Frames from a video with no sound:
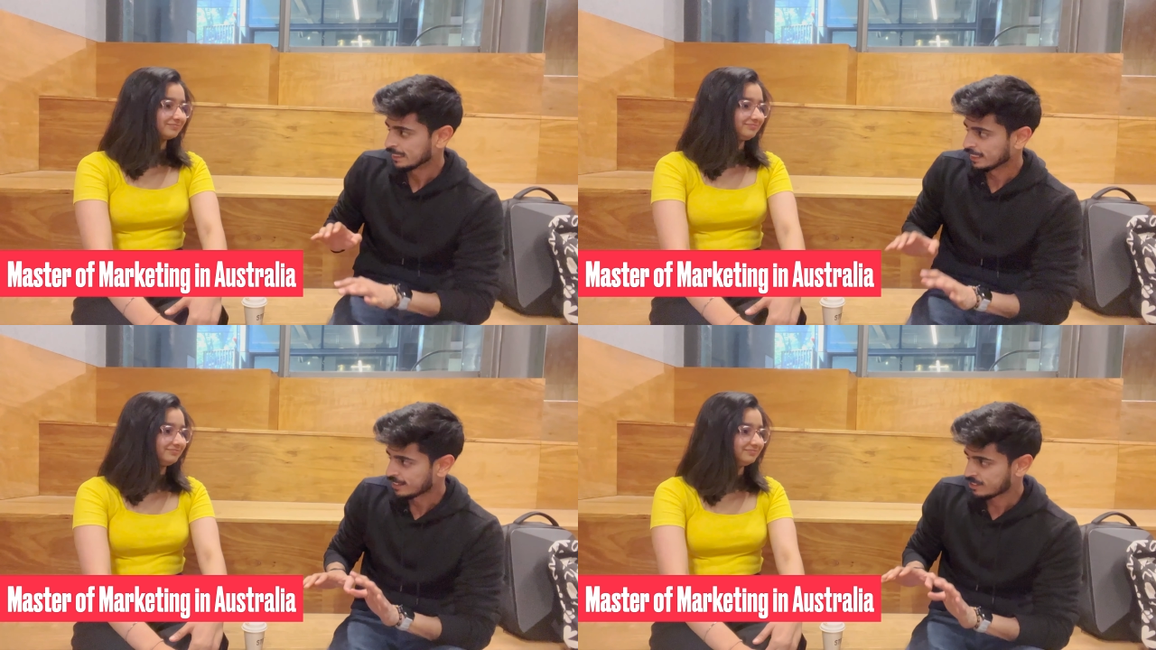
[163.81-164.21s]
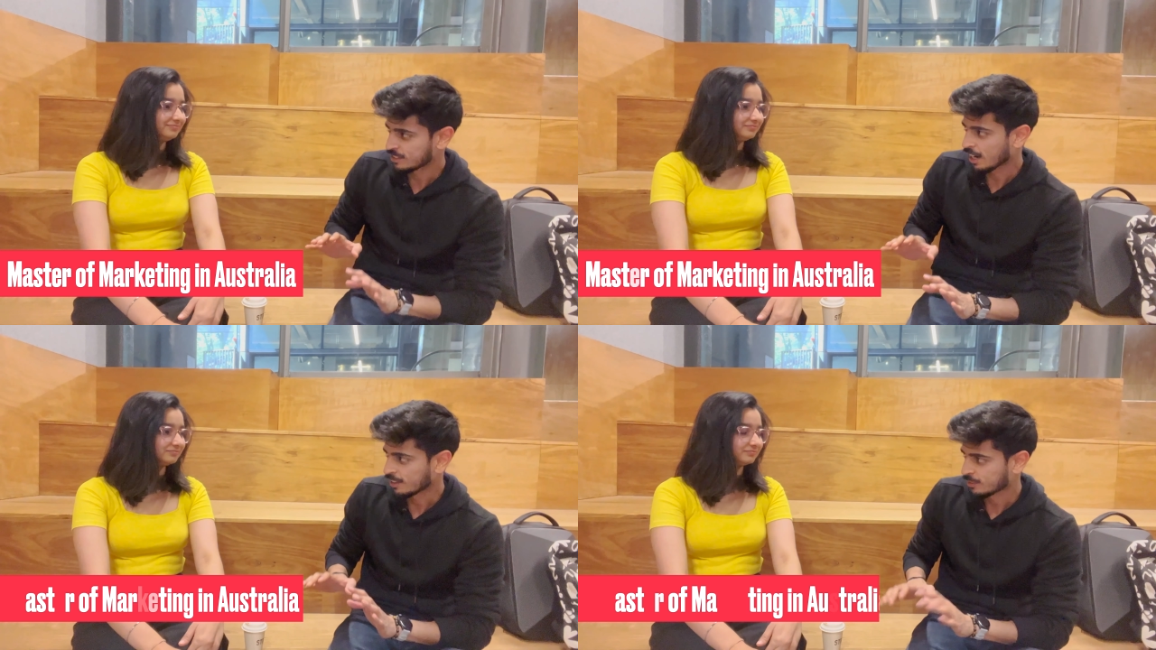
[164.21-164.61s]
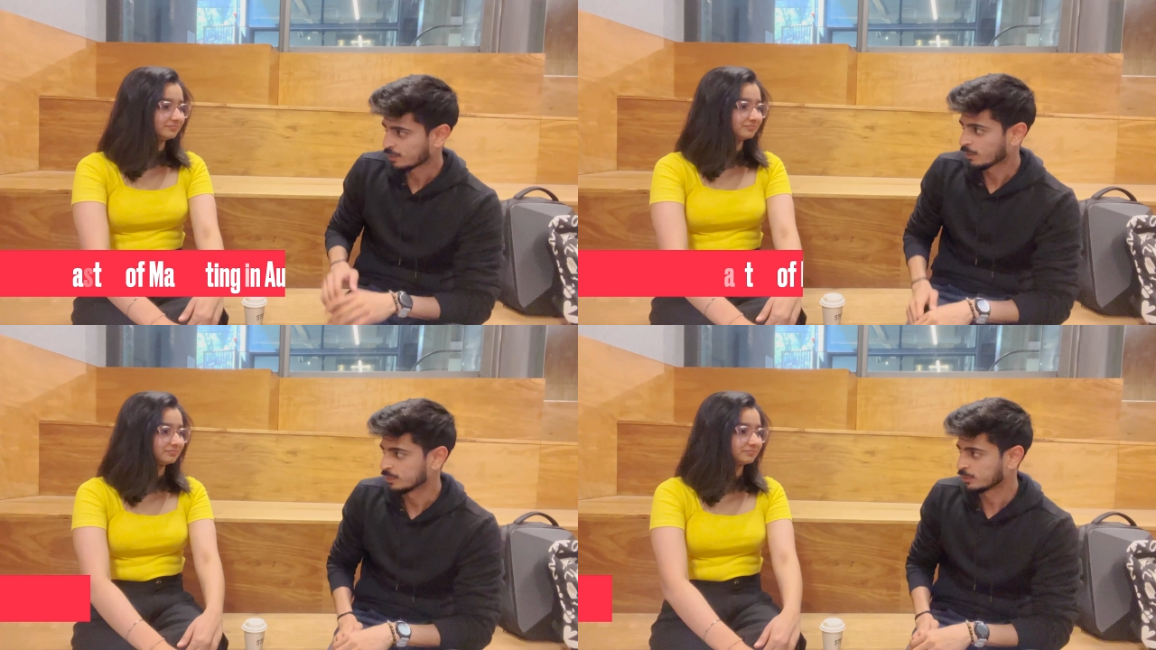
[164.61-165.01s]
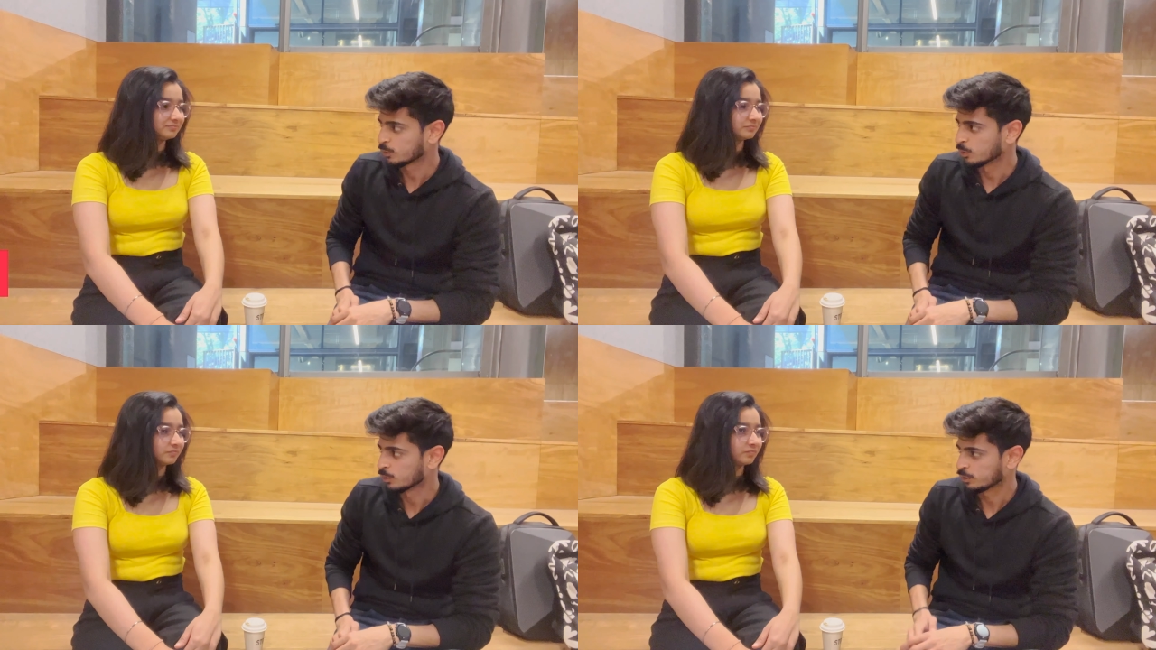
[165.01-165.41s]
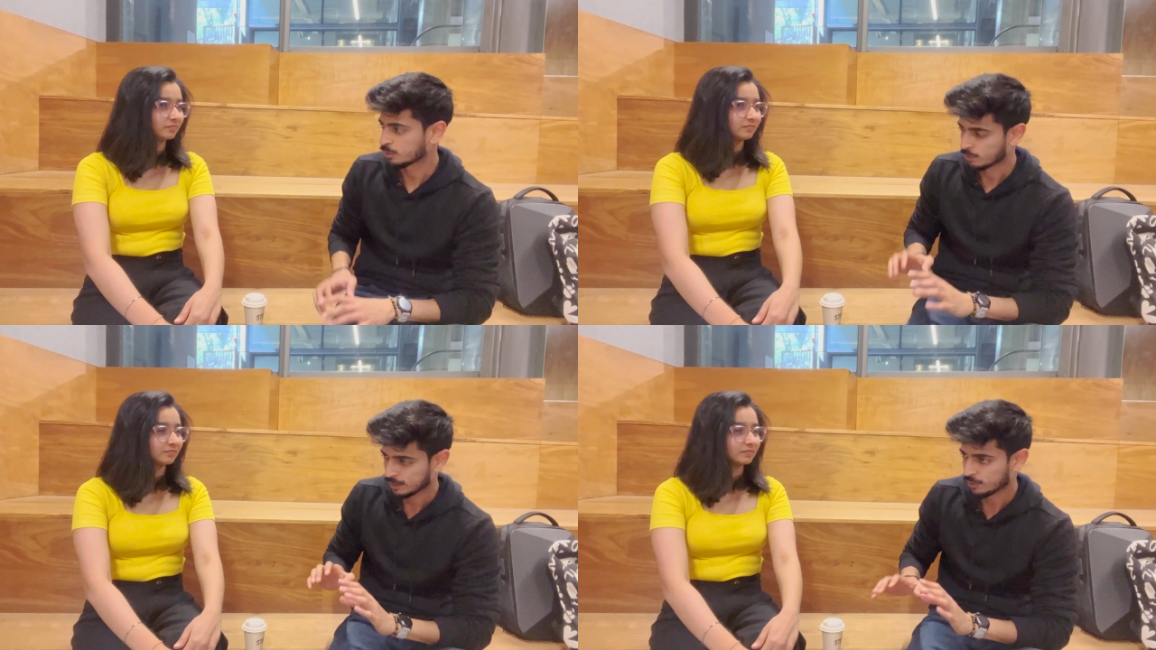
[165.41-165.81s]
Speaker 1: the start of this course
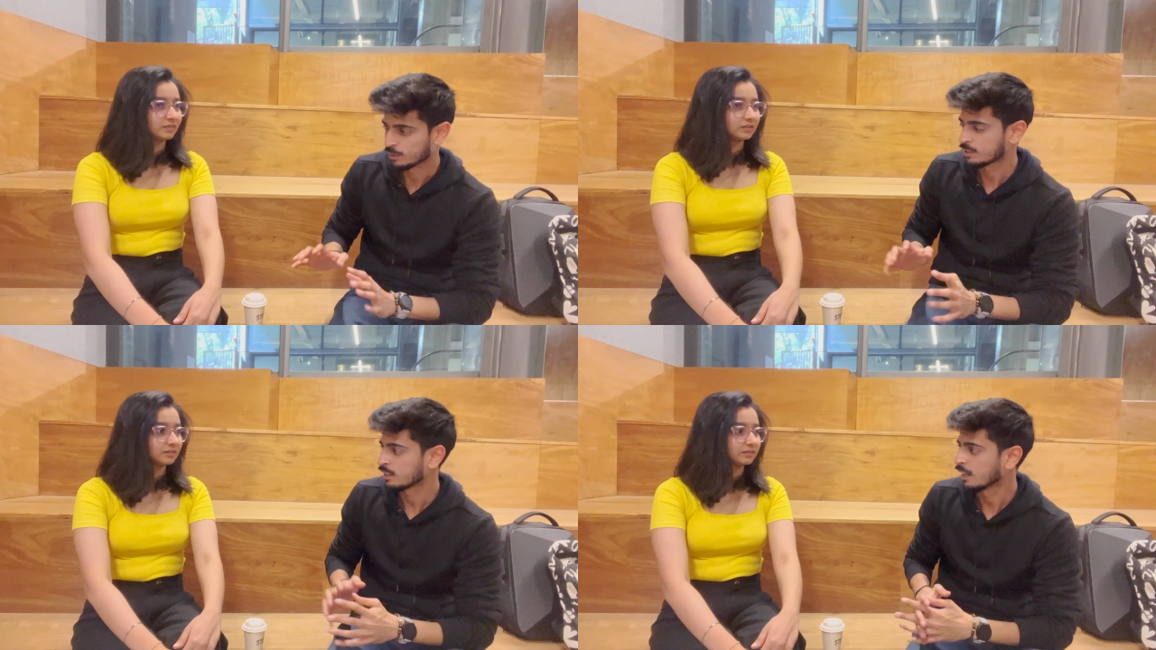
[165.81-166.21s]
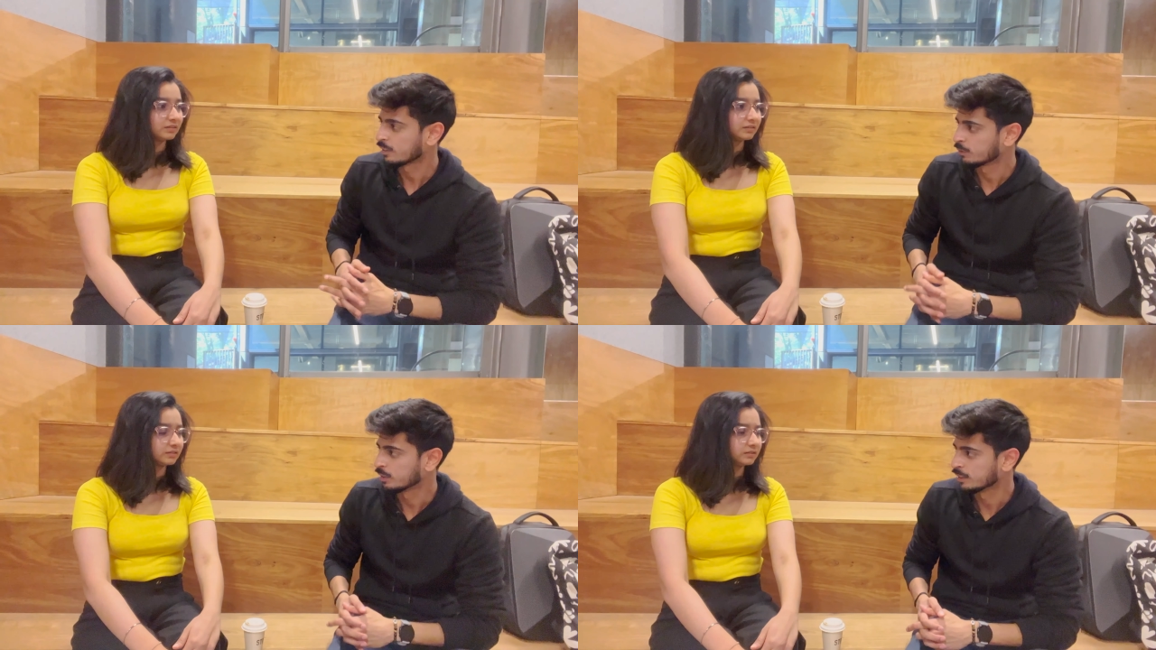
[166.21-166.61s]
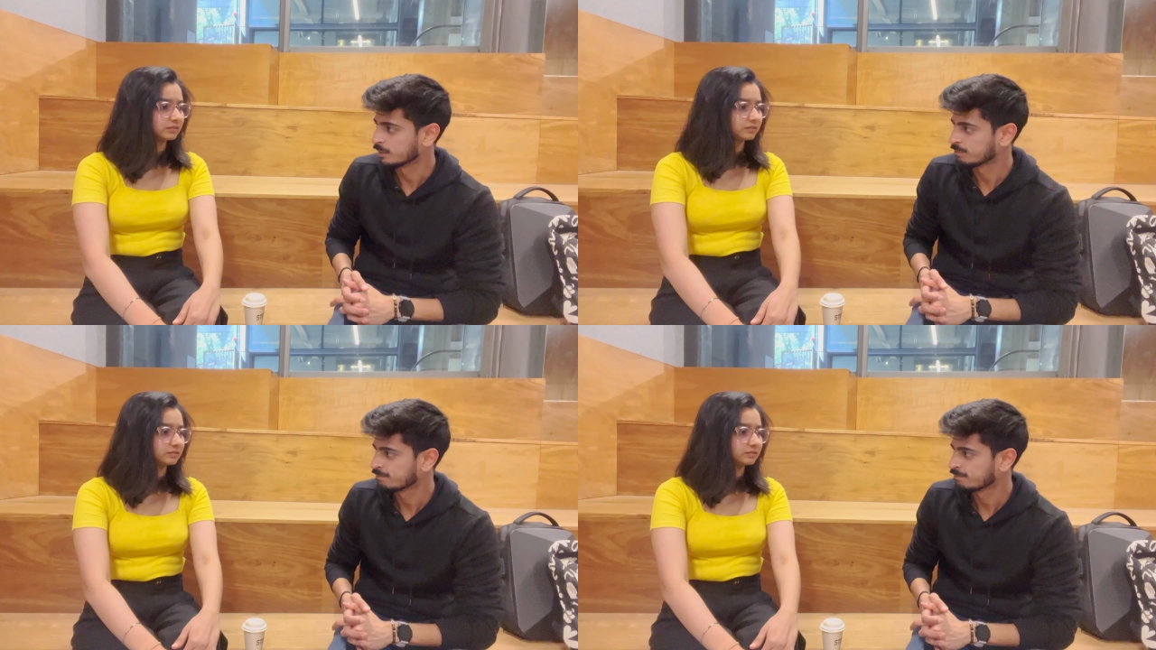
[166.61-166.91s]
or when you were start of the